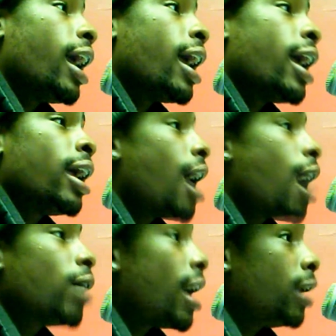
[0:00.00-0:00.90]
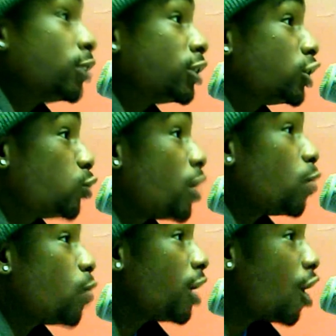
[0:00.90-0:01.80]
And it was a
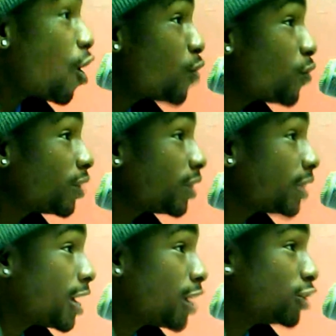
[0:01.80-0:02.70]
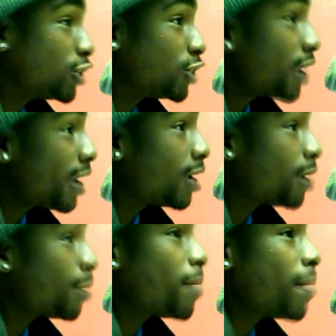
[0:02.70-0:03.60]
21 and over thing though. So
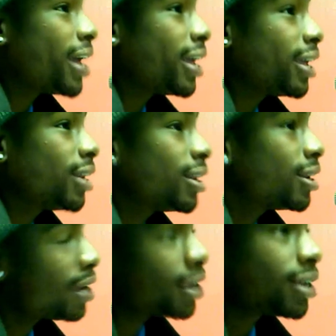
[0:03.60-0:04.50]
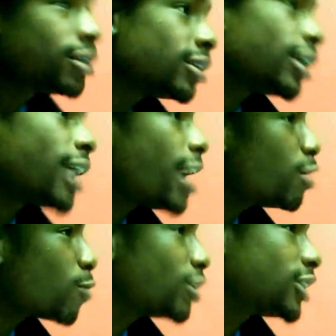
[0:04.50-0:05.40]
my man he had
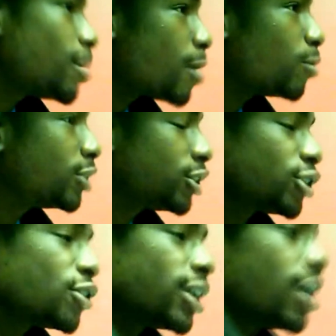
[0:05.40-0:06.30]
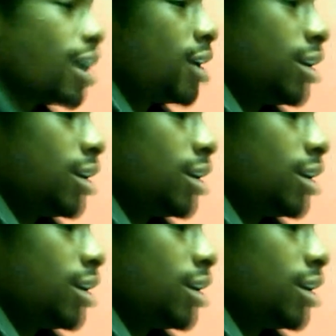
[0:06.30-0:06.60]
to work something out with the security guard.